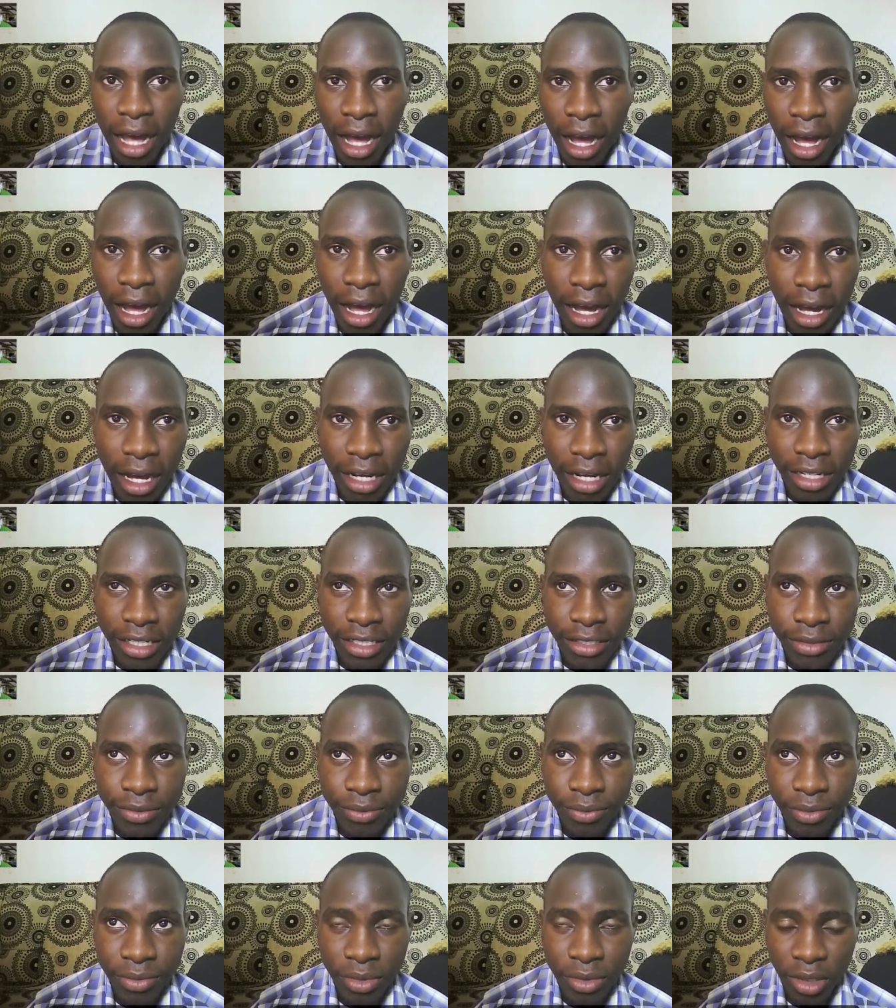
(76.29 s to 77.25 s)
uh,
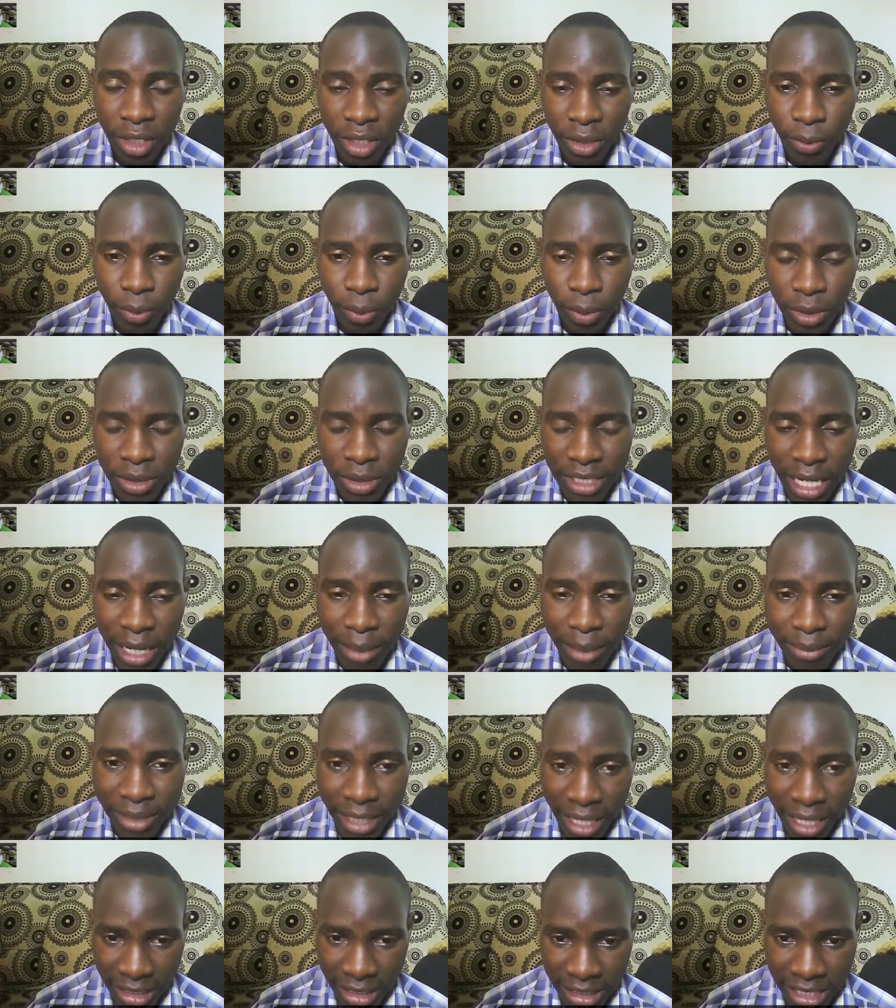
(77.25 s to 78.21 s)
the, some
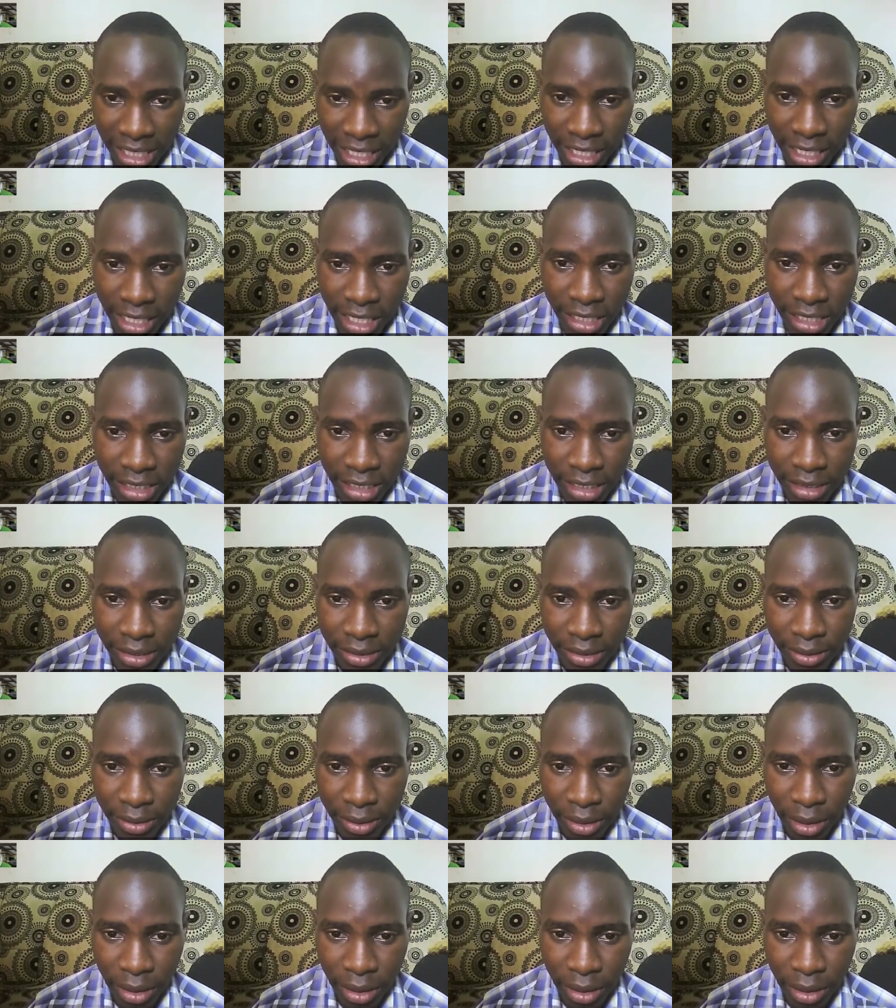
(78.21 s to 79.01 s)
Dutch ladies.